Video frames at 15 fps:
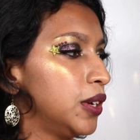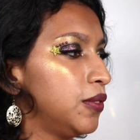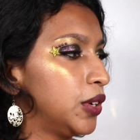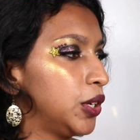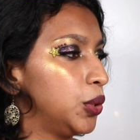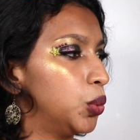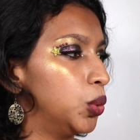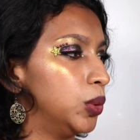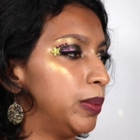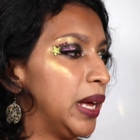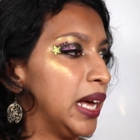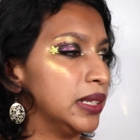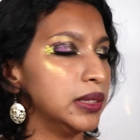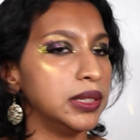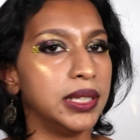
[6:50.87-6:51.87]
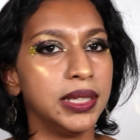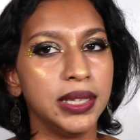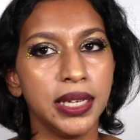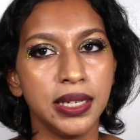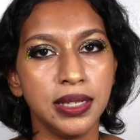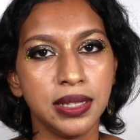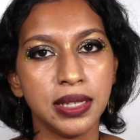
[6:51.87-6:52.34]
very old palette, and
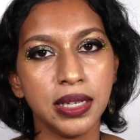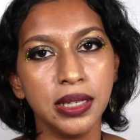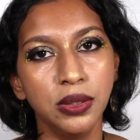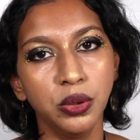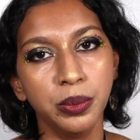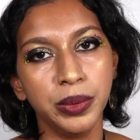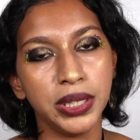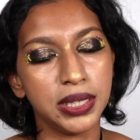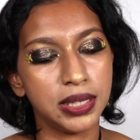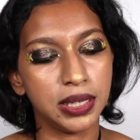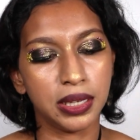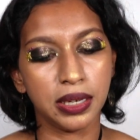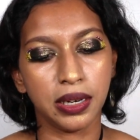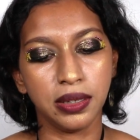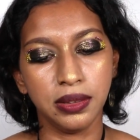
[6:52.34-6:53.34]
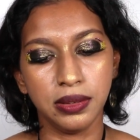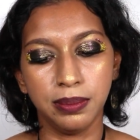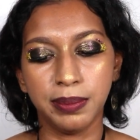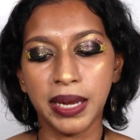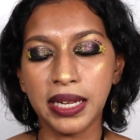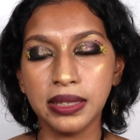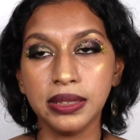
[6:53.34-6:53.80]
that is the Illuminating in Ireland
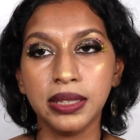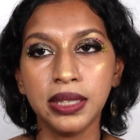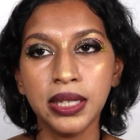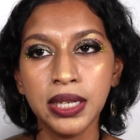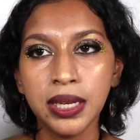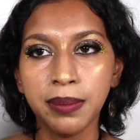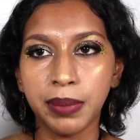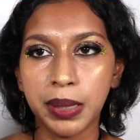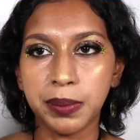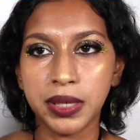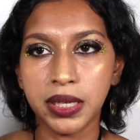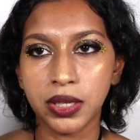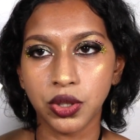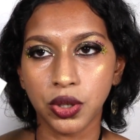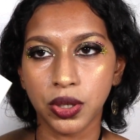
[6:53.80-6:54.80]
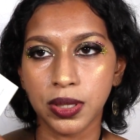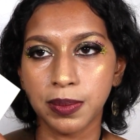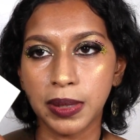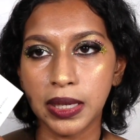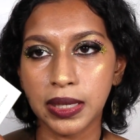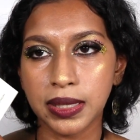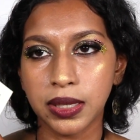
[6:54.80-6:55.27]
palette by BH Cosmetics.